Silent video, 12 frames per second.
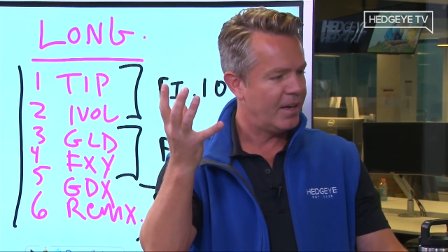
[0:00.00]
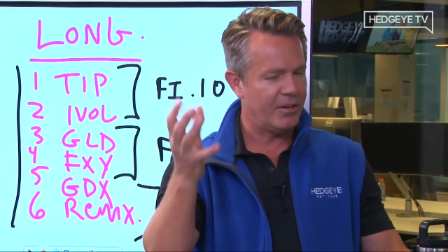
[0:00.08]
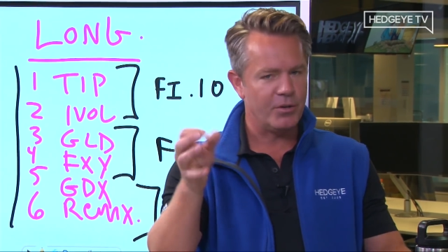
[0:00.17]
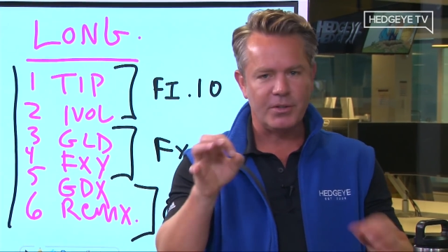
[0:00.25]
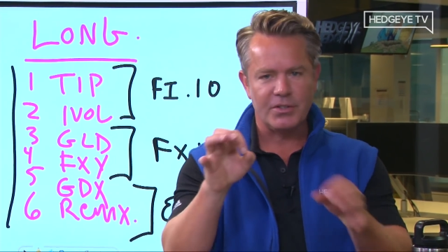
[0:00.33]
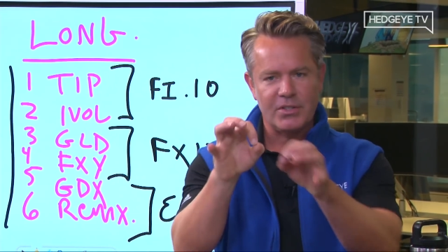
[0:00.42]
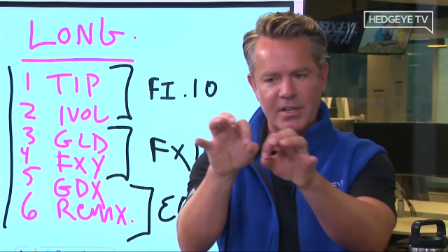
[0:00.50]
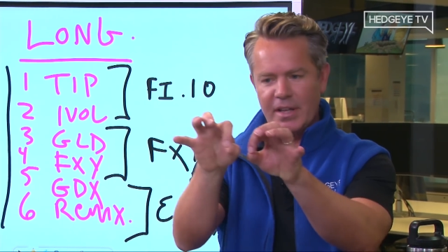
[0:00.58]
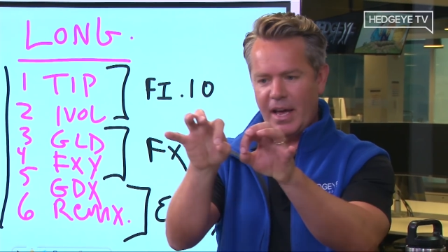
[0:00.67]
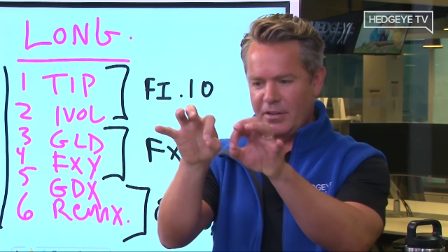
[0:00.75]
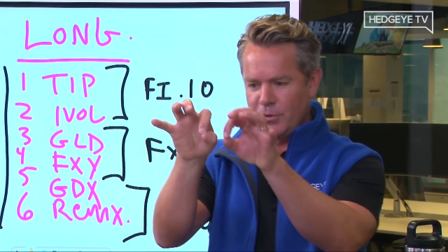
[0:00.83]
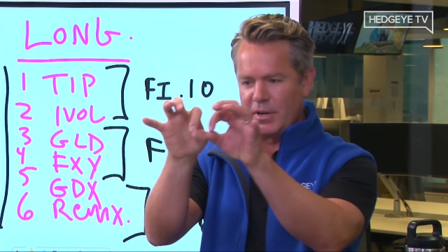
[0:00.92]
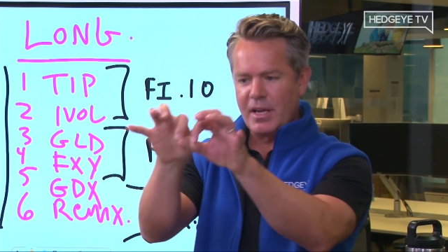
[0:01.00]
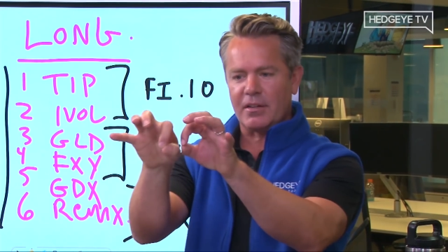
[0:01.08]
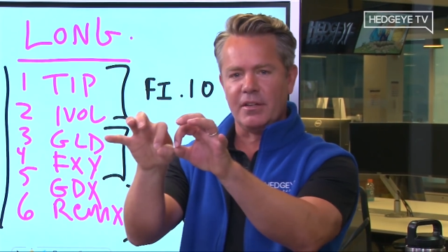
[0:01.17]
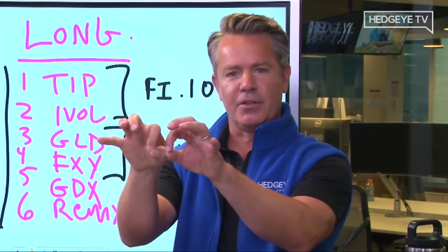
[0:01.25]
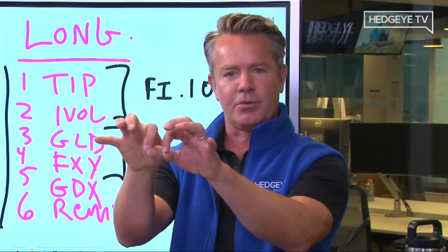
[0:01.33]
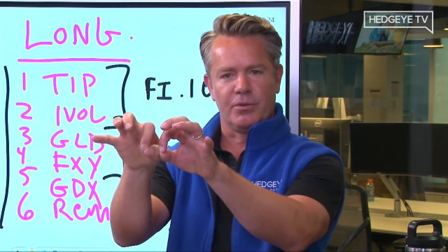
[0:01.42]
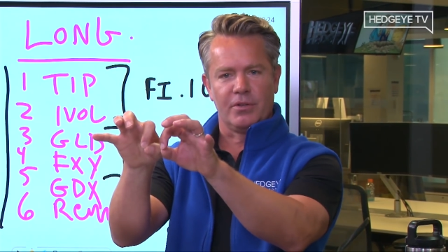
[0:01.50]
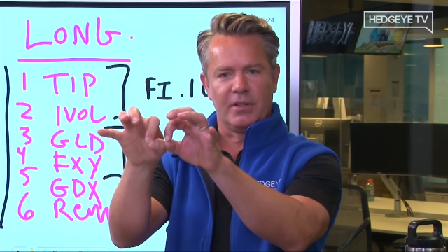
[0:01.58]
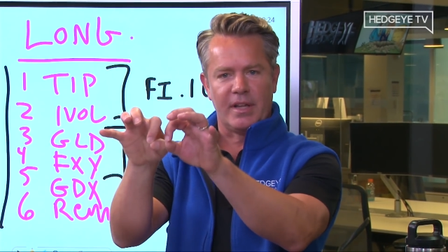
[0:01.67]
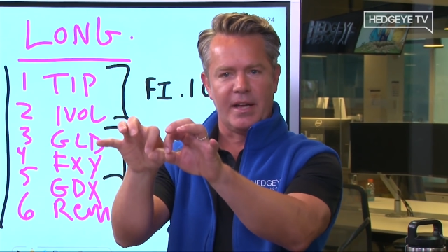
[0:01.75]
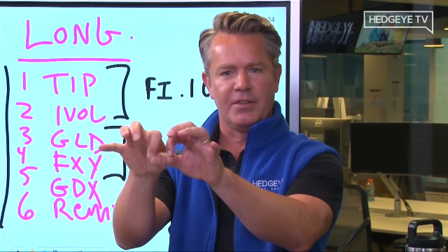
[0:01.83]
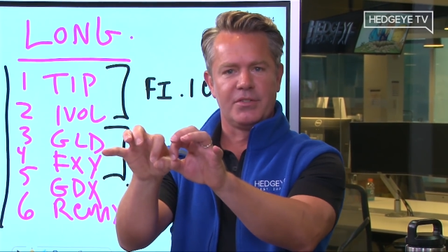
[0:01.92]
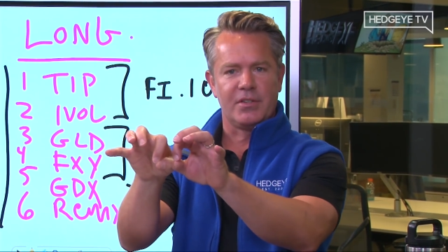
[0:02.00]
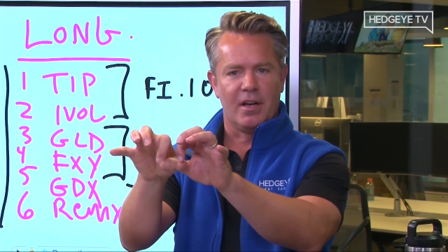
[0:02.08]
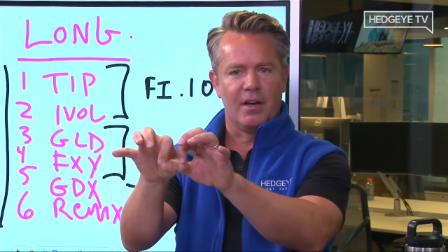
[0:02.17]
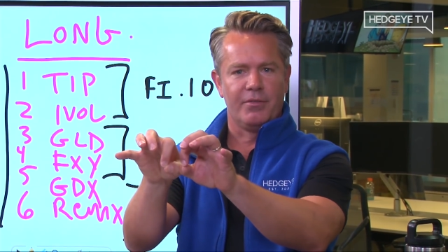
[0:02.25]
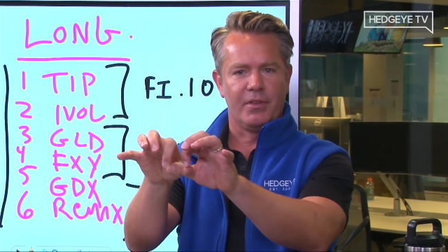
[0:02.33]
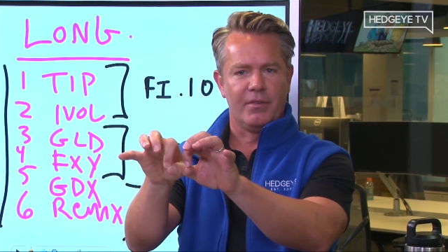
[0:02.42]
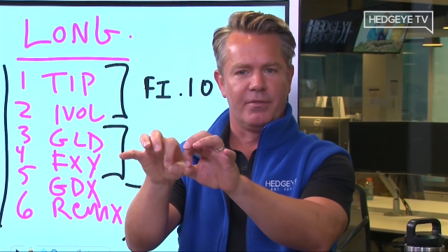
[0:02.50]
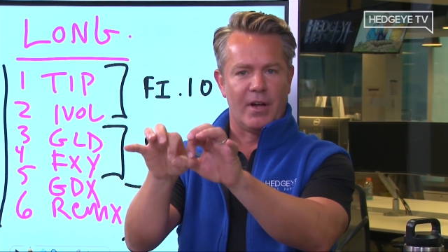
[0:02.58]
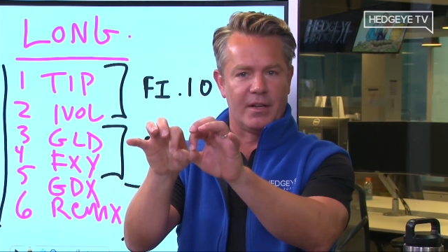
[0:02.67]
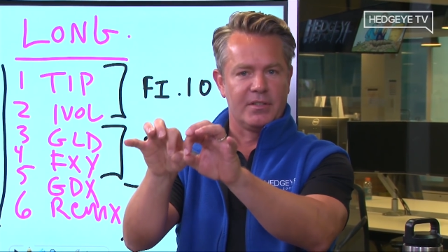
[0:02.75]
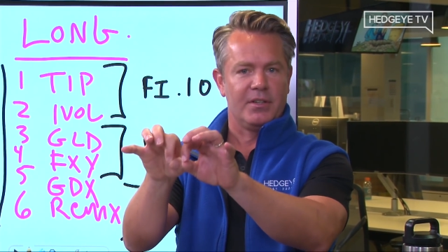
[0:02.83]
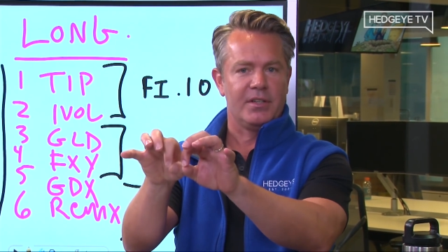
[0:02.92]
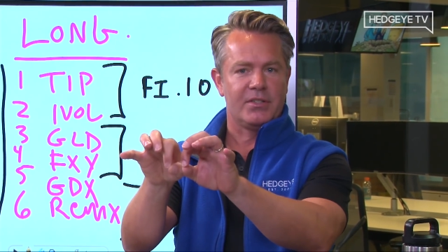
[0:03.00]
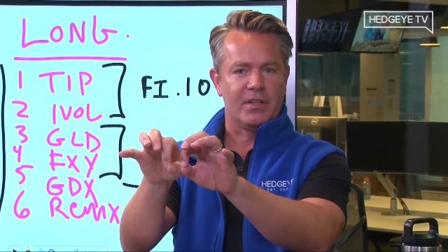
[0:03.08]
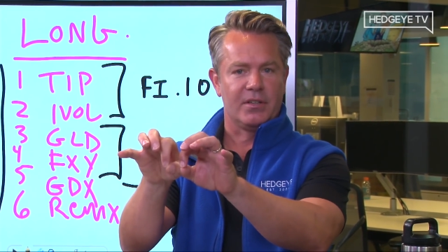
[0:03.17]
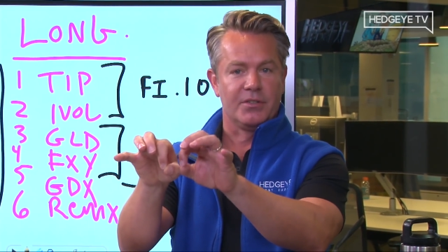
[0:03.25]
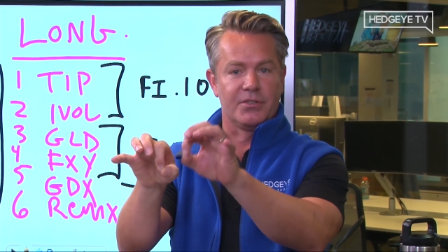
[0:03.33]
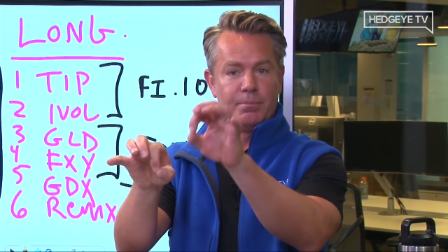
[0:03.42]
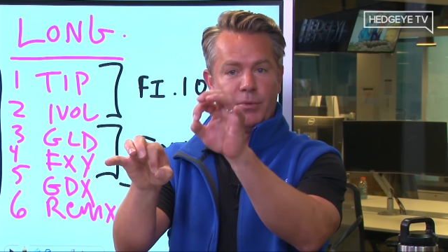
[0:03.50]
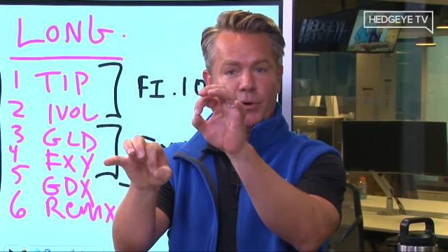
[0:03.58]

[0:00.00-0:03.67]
And you could see that uniquely through the lens of the volatility signals in